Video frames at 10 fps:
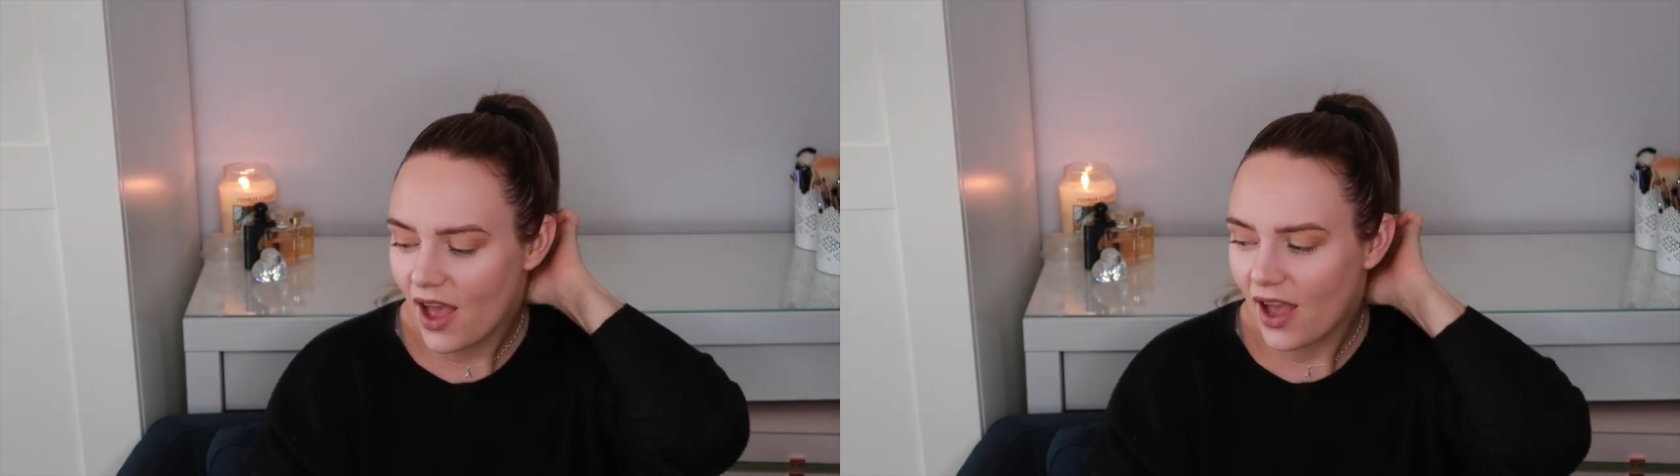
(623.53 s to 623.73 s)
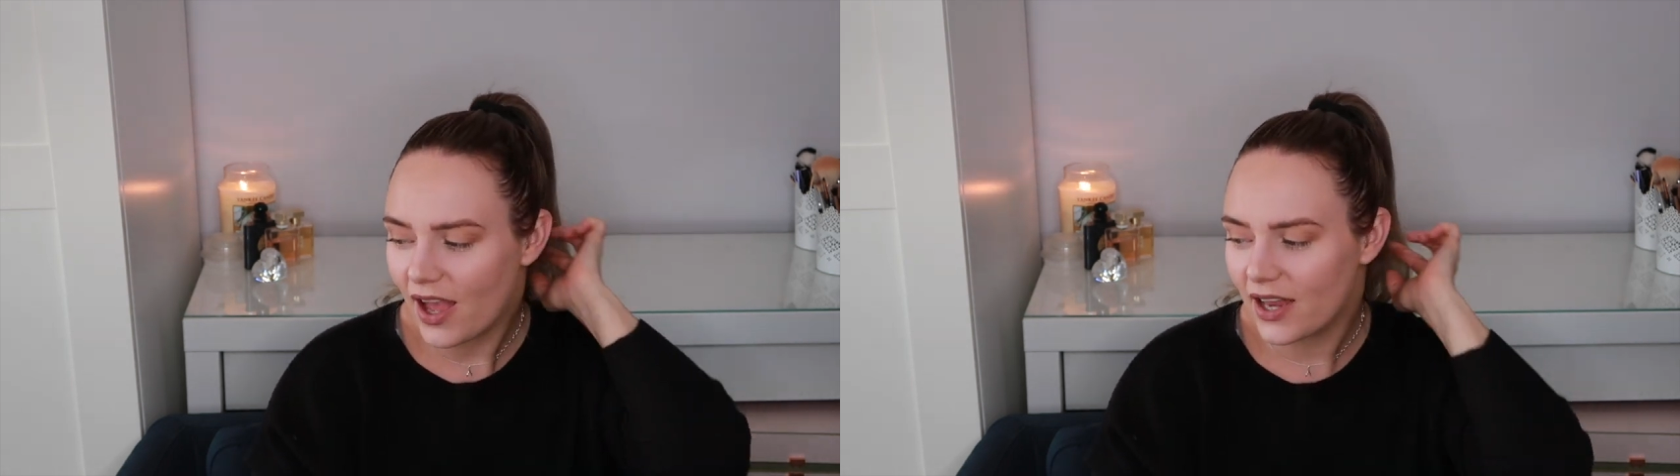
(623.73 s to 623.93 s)

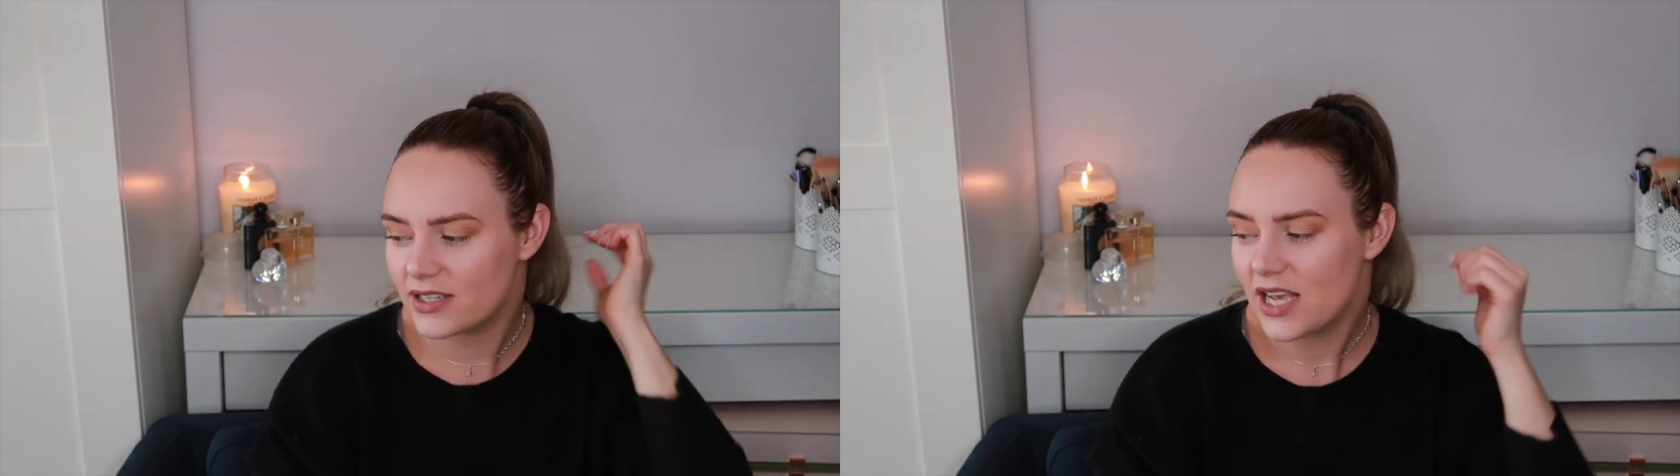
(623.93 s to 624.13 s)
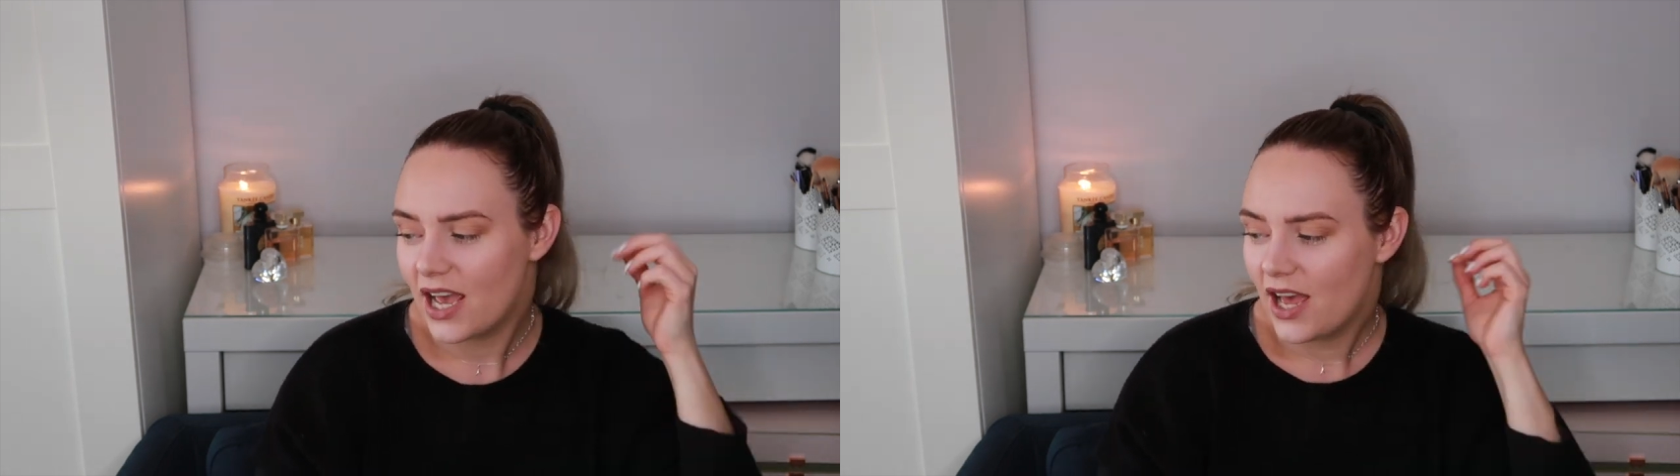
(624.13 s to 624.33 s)

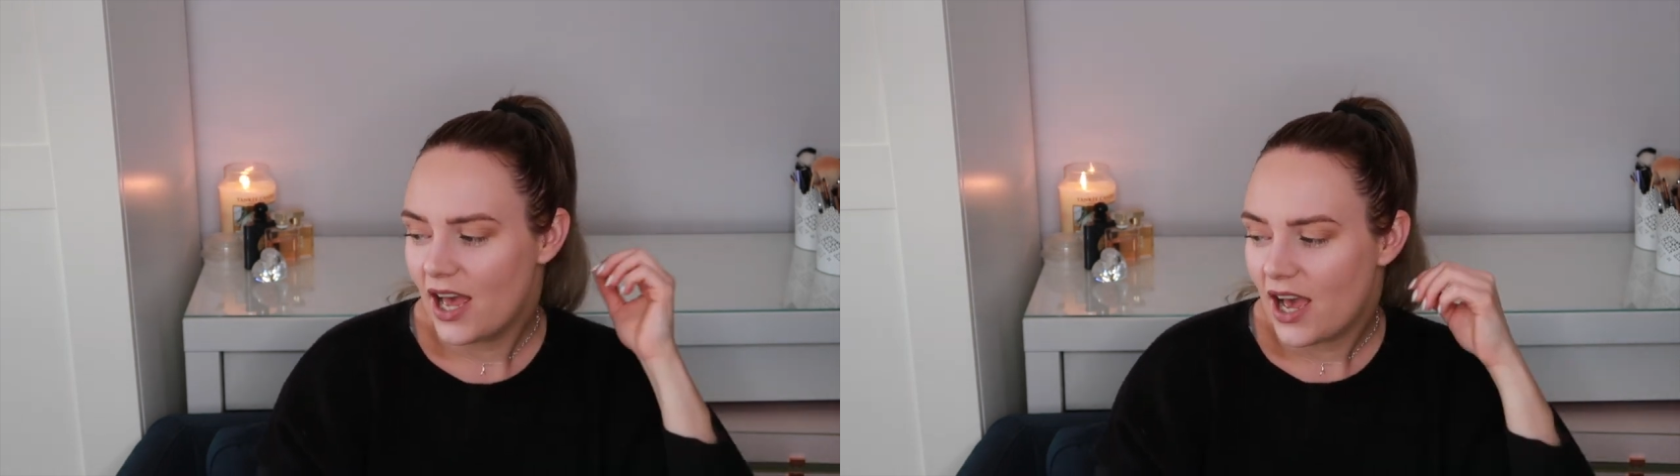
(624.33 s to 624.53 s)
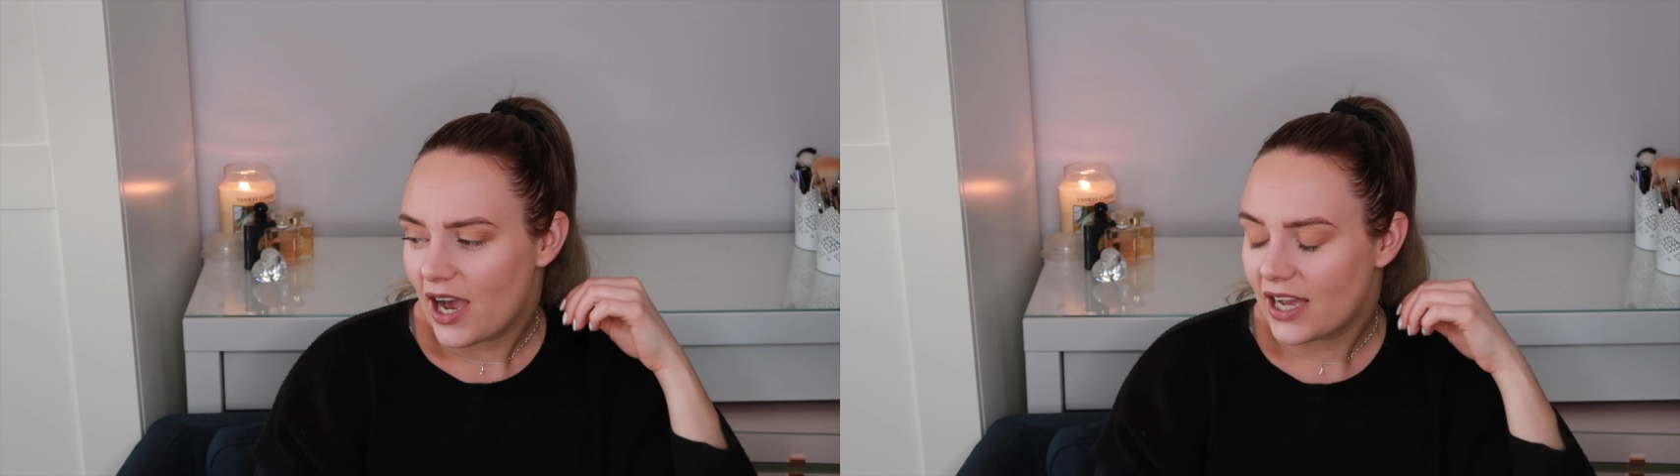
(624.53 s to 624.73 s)

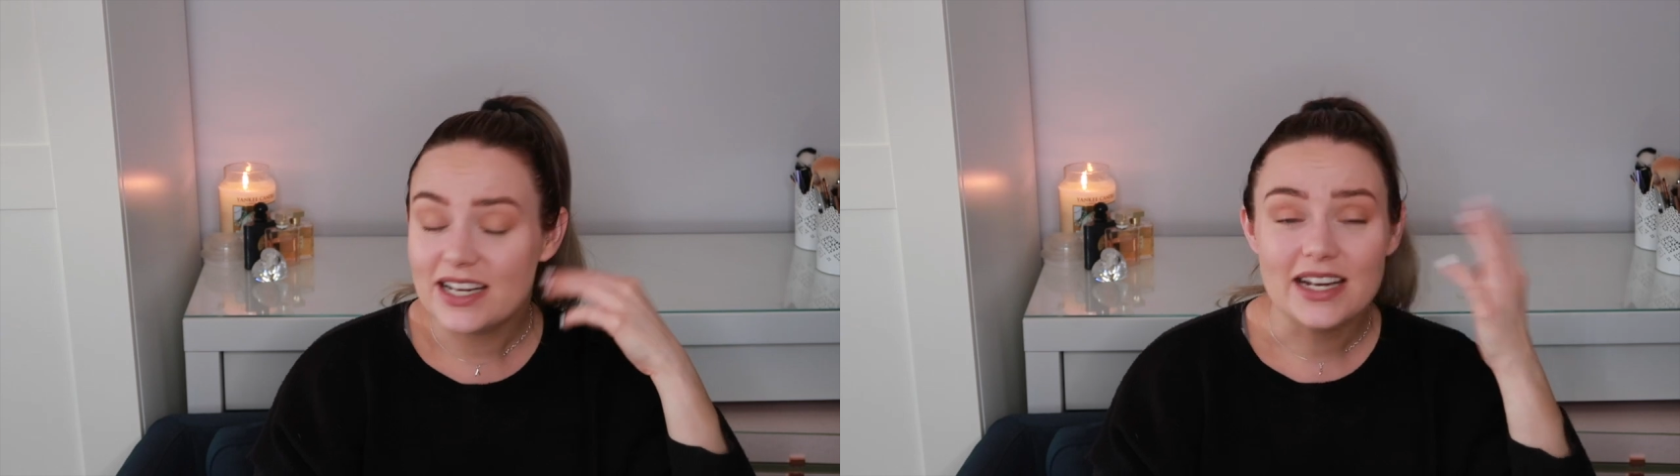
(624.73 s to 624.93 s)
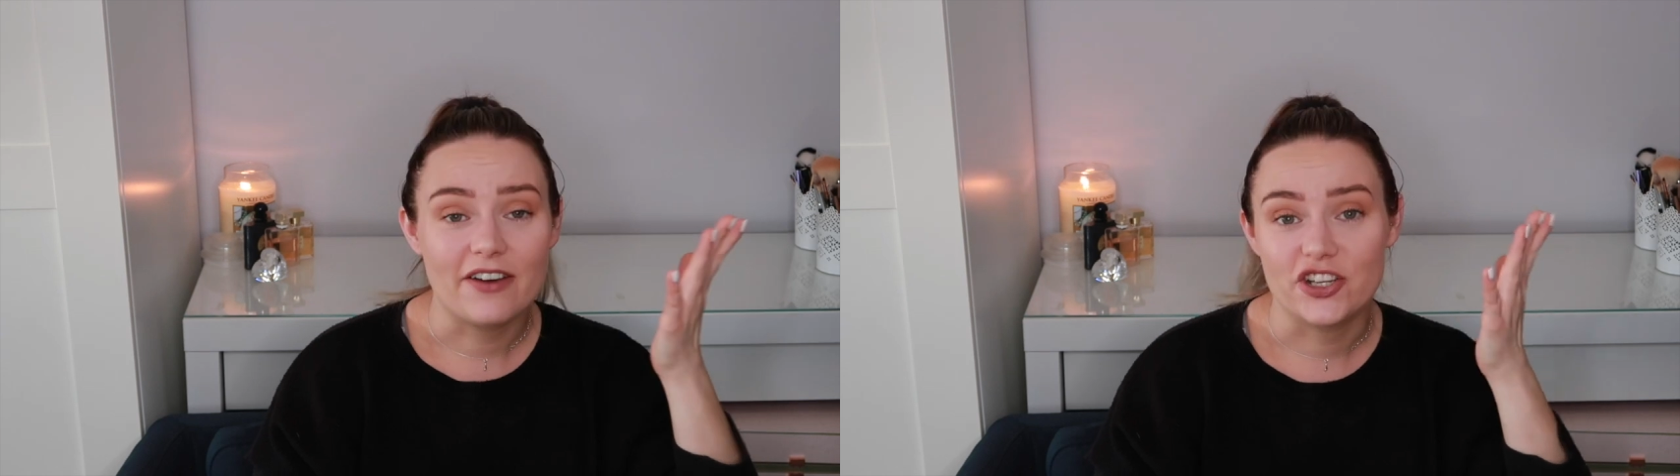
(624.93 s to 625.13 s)
I
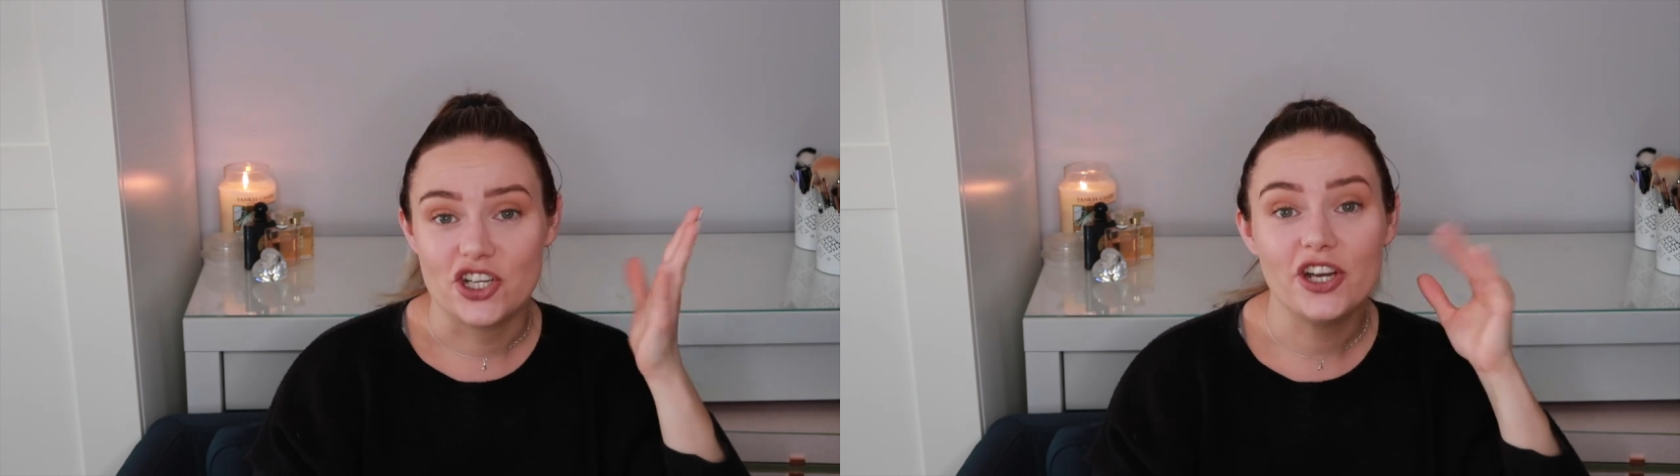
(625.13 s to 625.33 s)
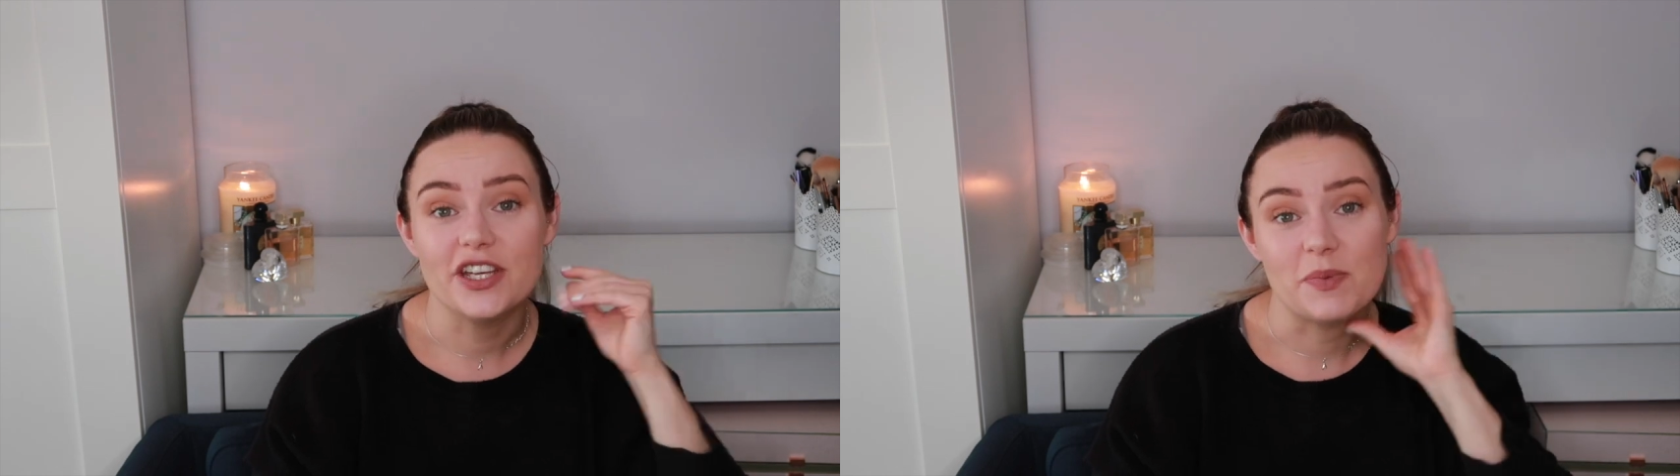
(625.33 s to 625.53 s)
didn't have a
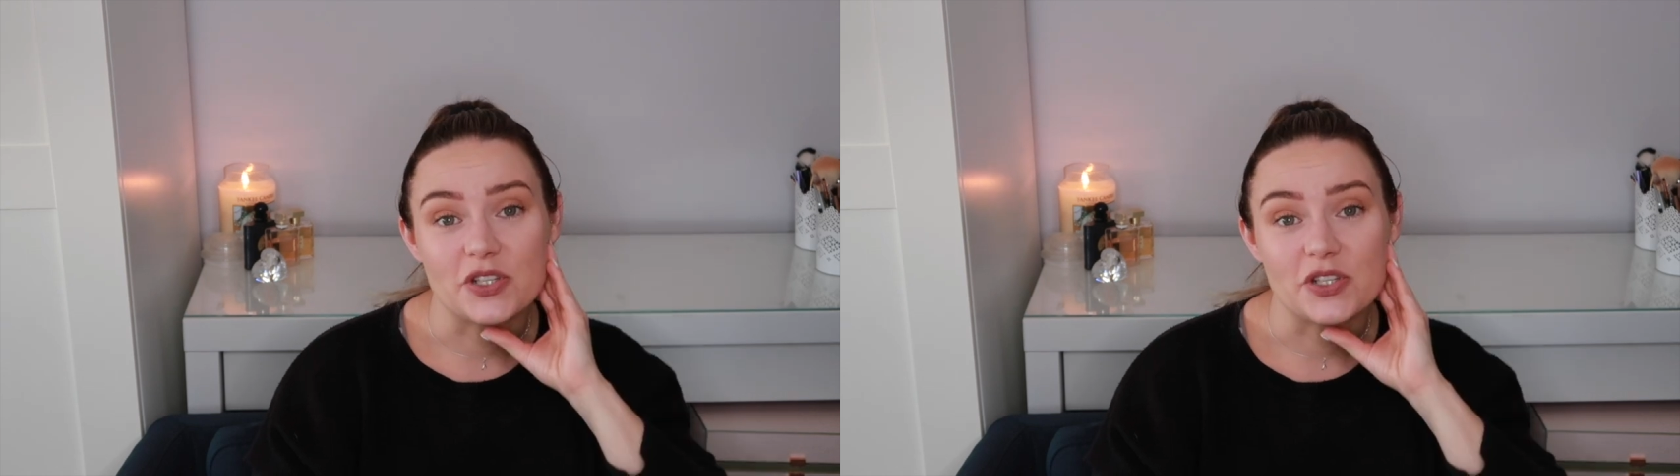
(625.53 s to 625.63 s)
choice